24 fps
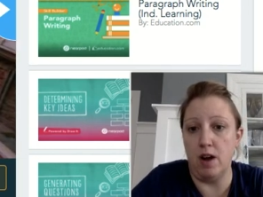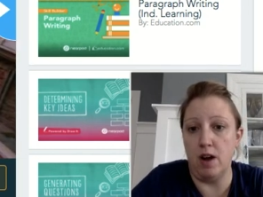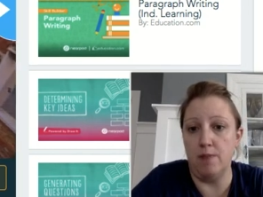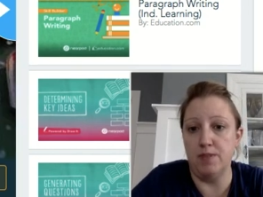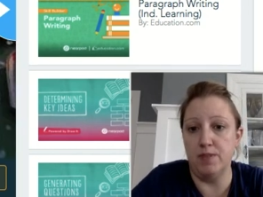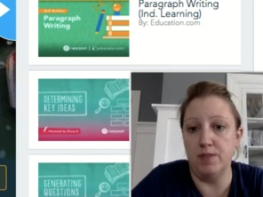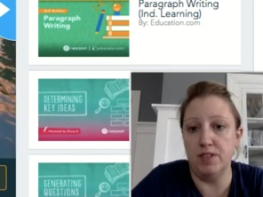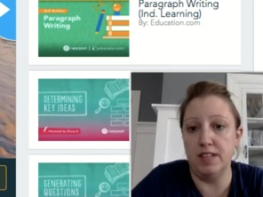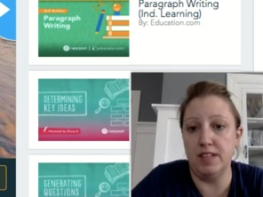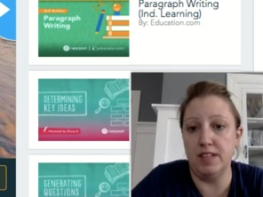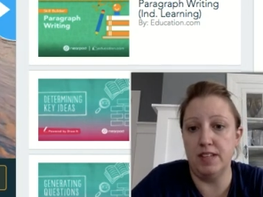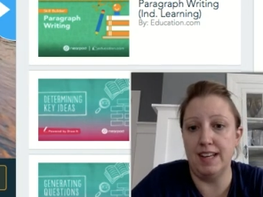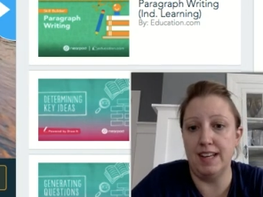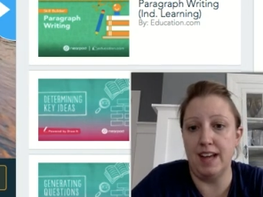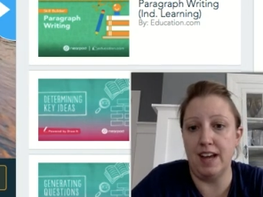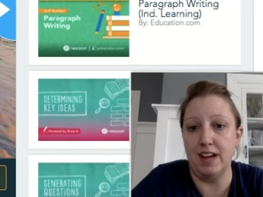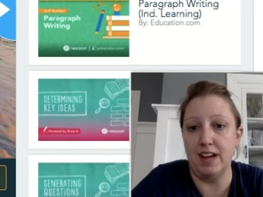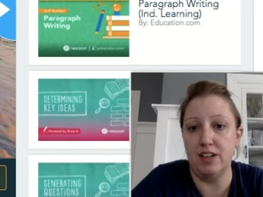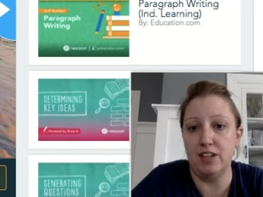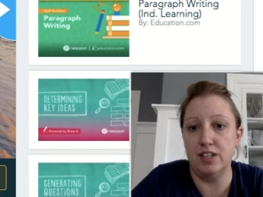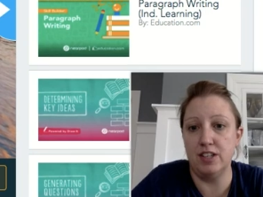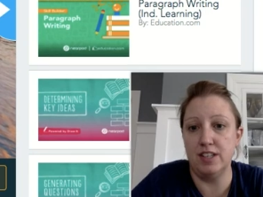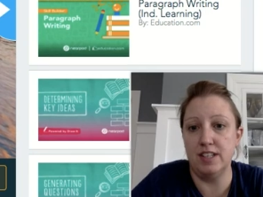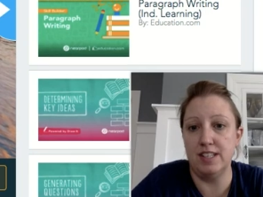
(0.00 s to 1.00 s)
so that they can
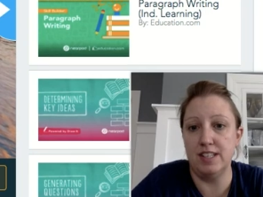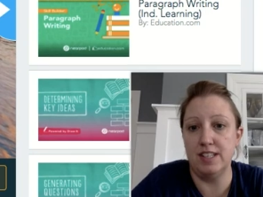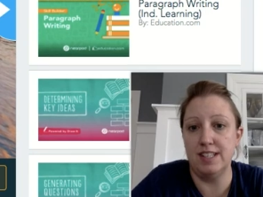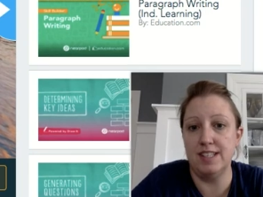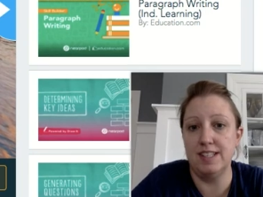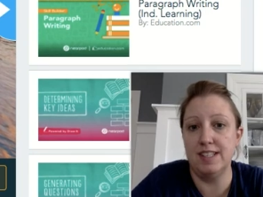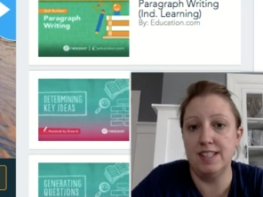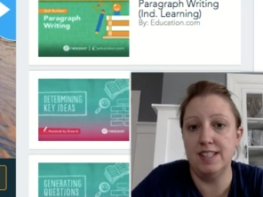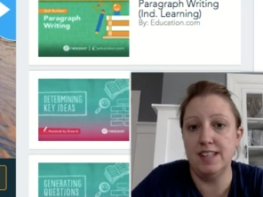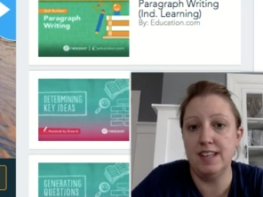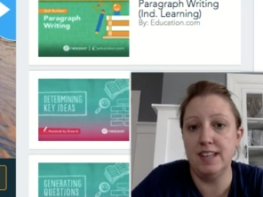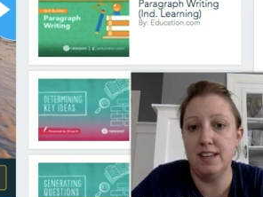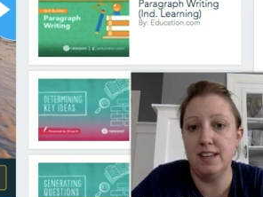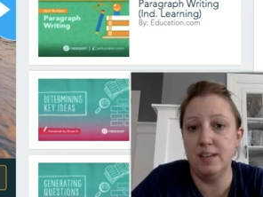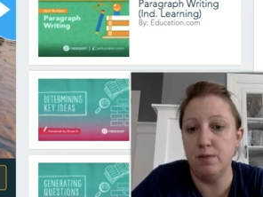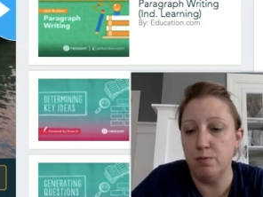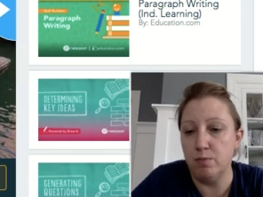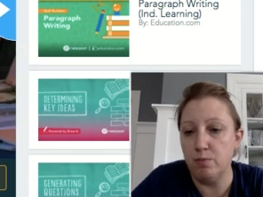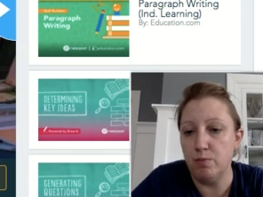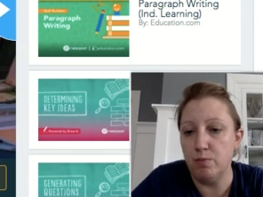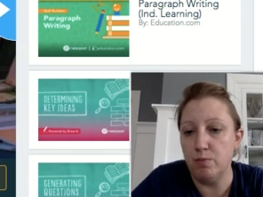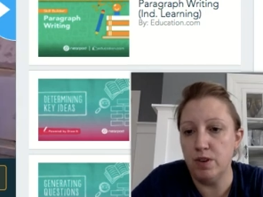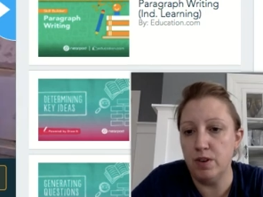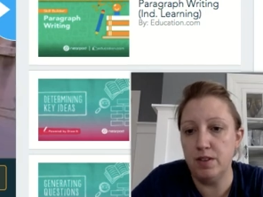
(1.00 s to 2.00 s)
actually see
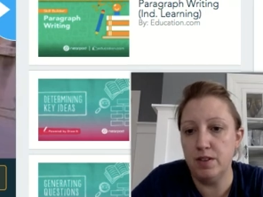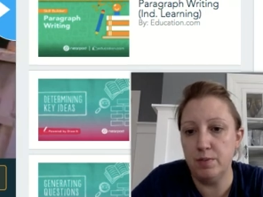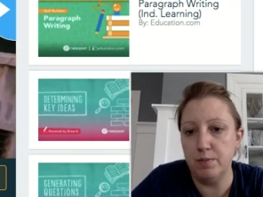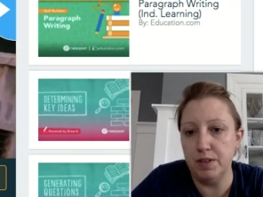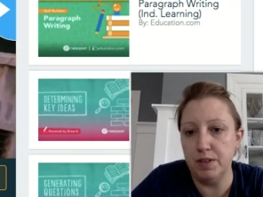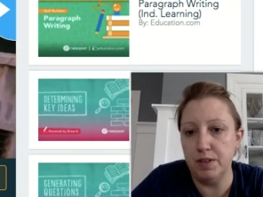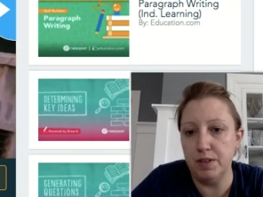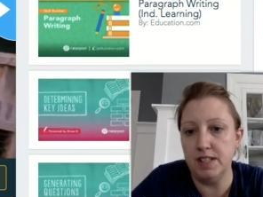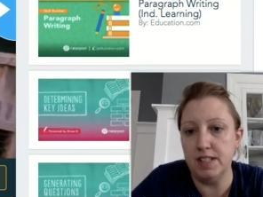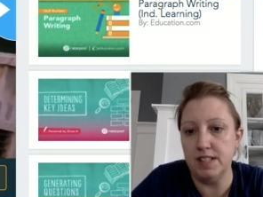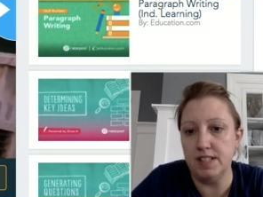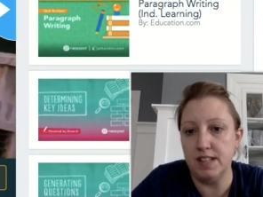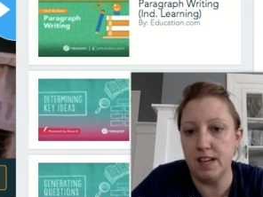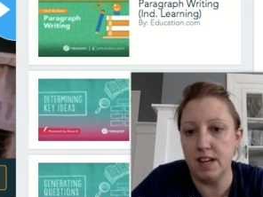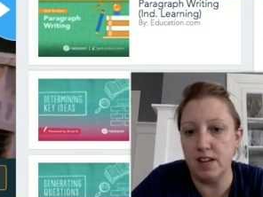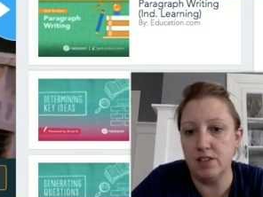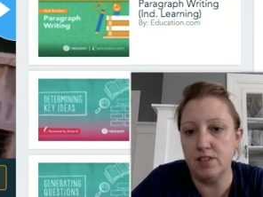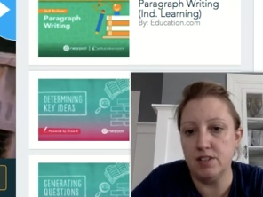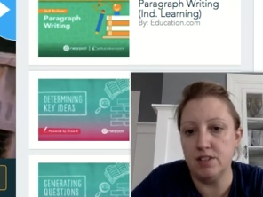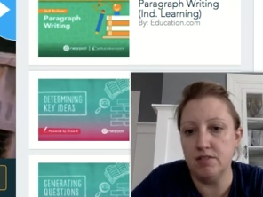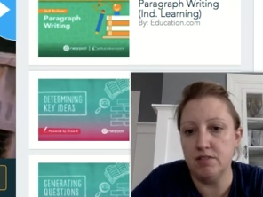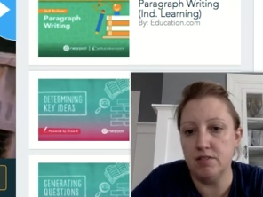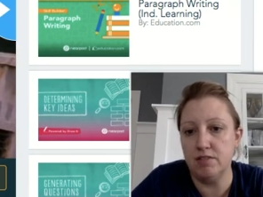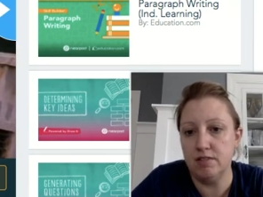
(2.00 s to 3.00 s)
what do the buildings
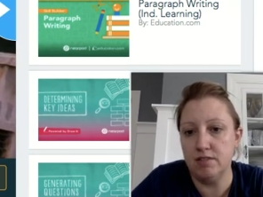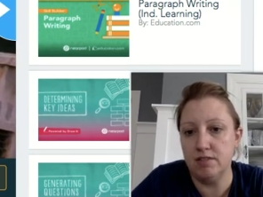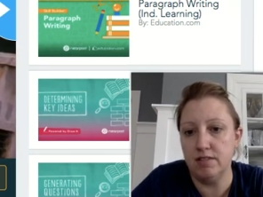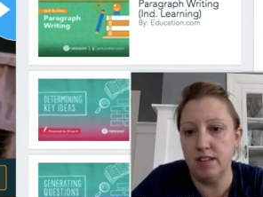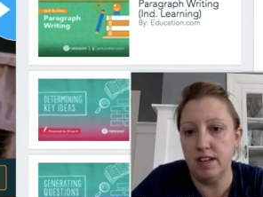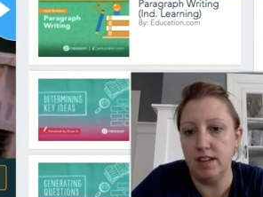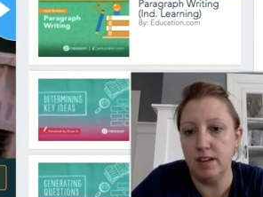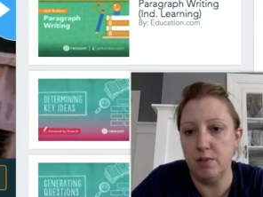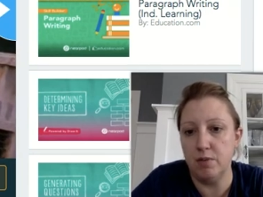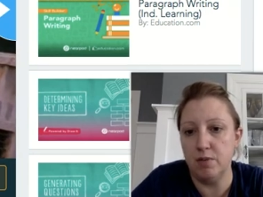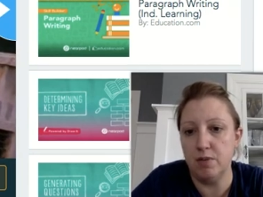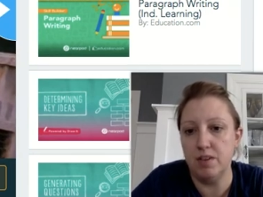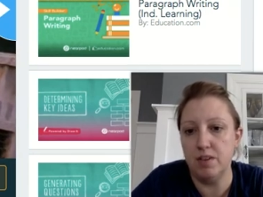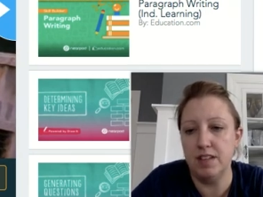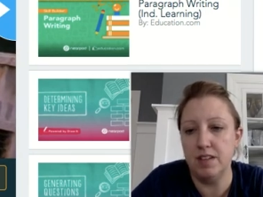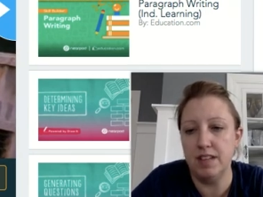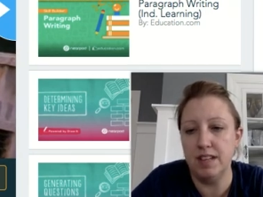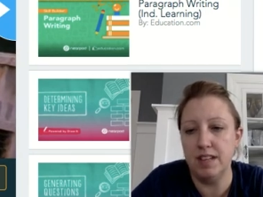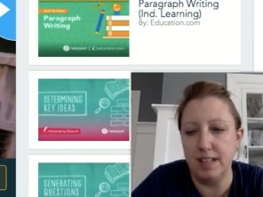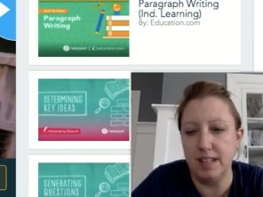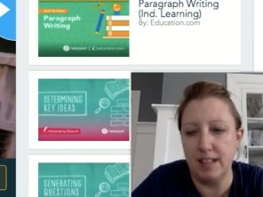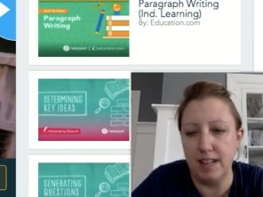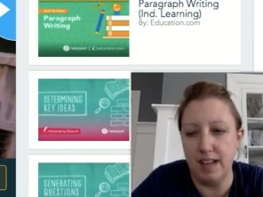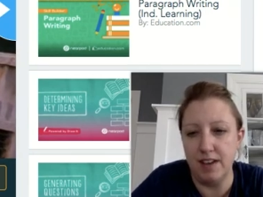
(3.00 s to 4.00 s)
actually look like, what do the
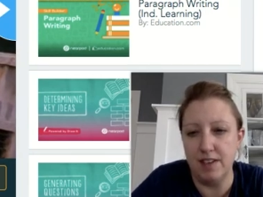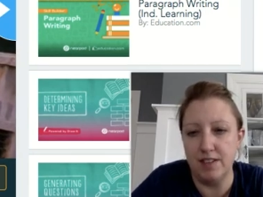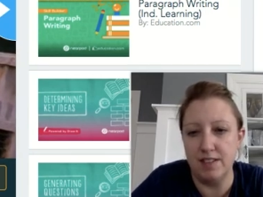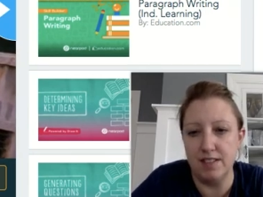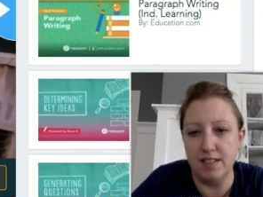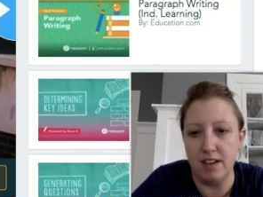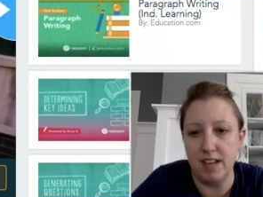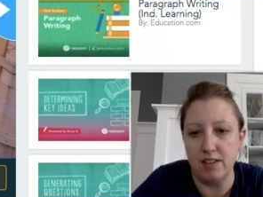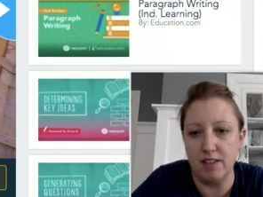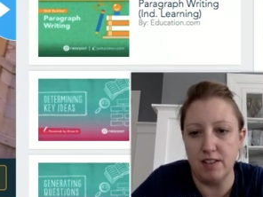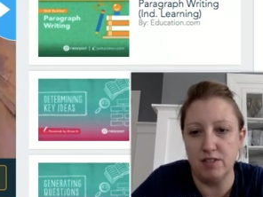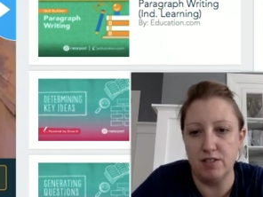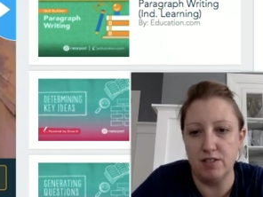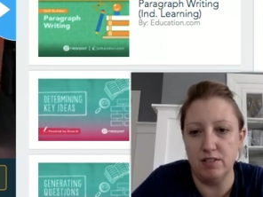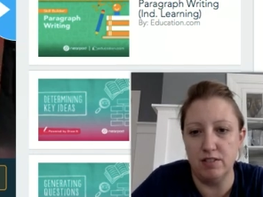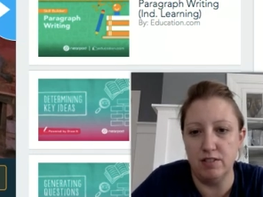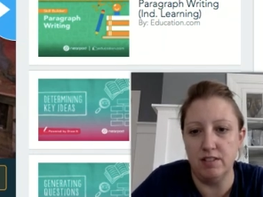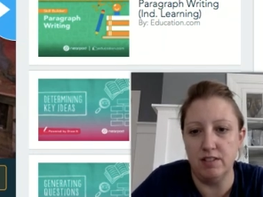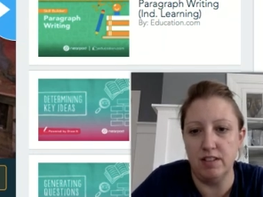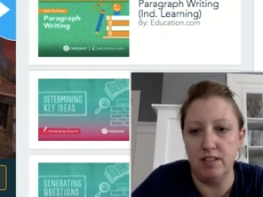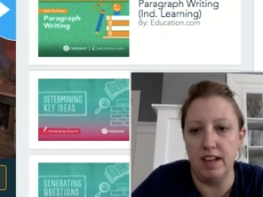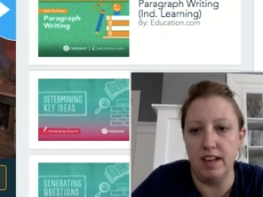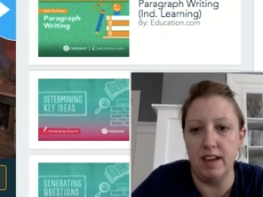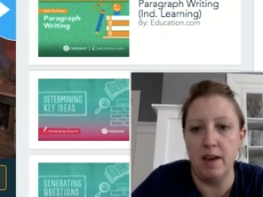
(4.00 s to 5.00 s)
canals actually
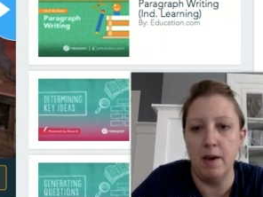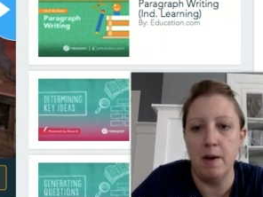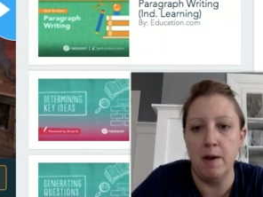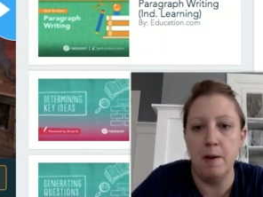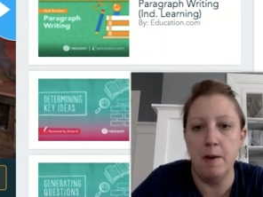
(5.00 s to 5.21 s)
look like.